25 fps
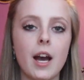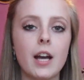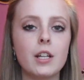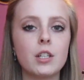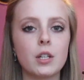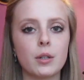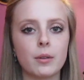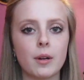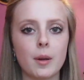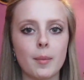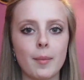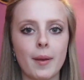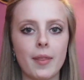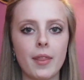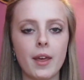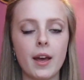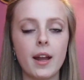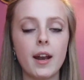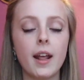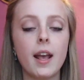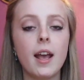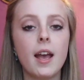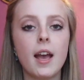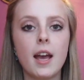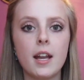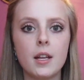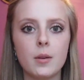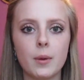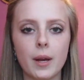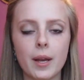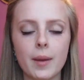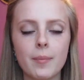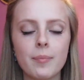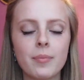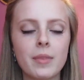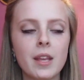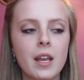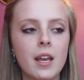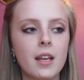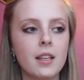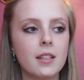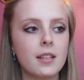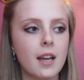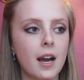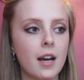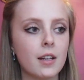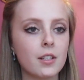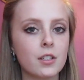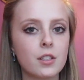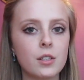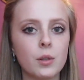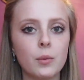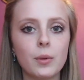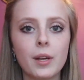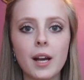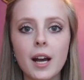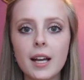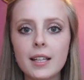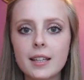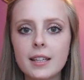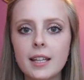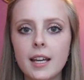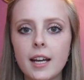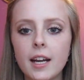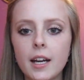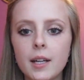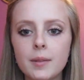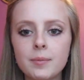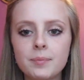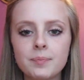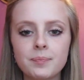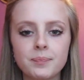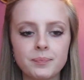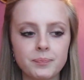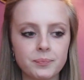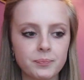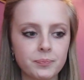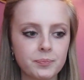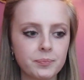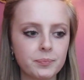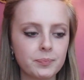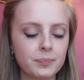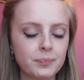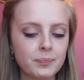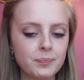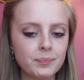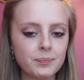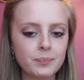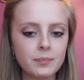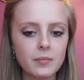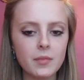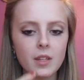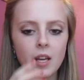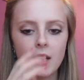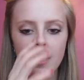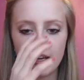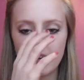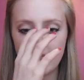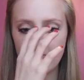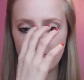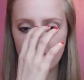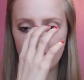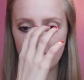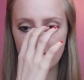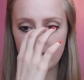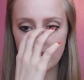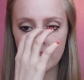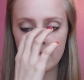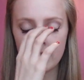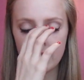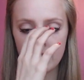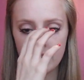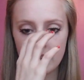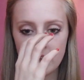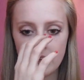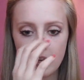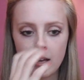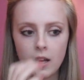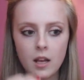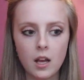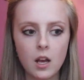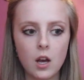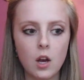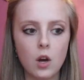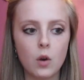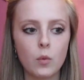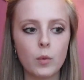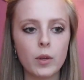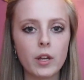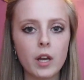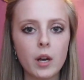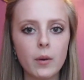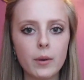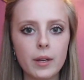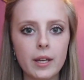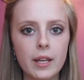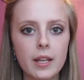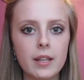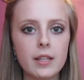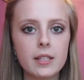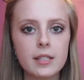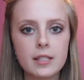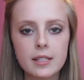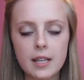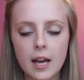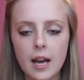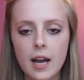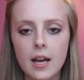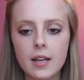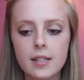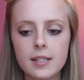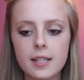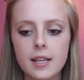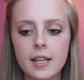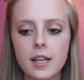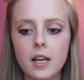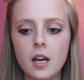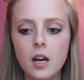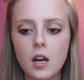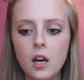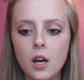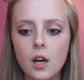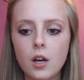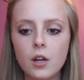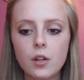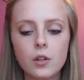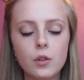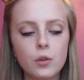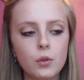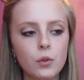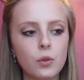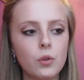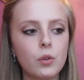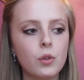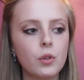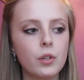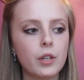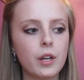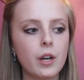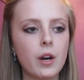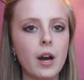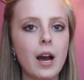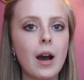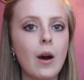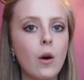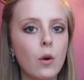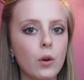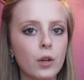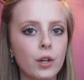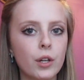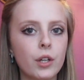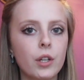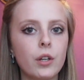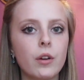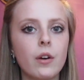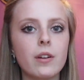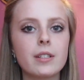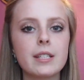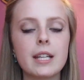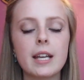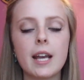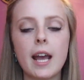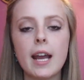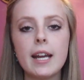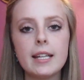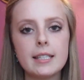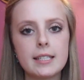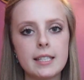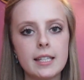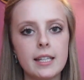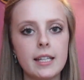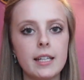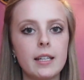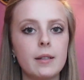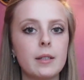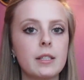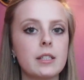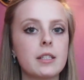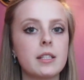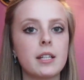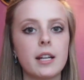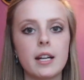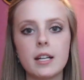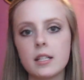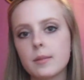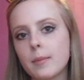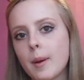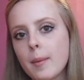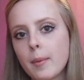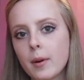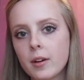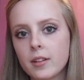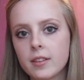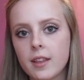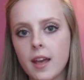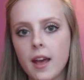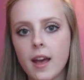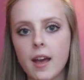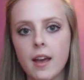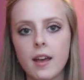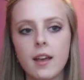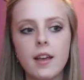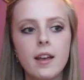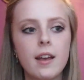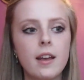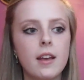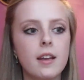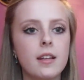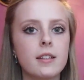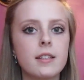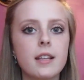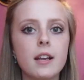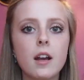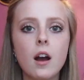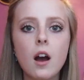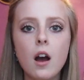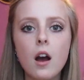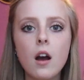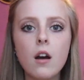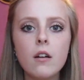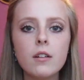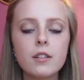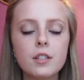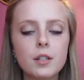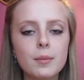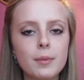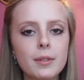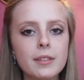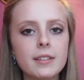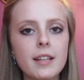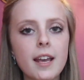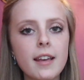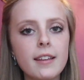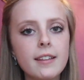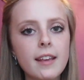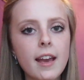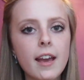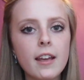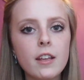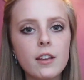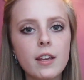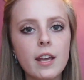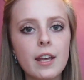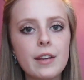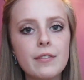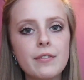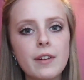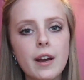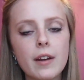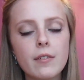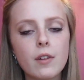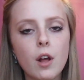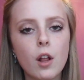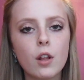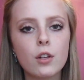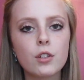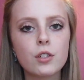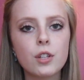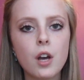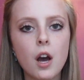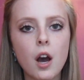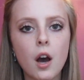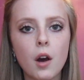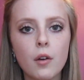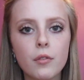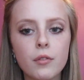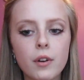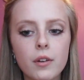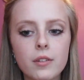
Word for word: I don't recommend that. Anyway, yeah, so we got there and we go in, this guy's like, oh, cool, you know, how old are you? I was like, 18, today's my birthday. He's like, oh, it's your birthday, yeah, you get $5 off.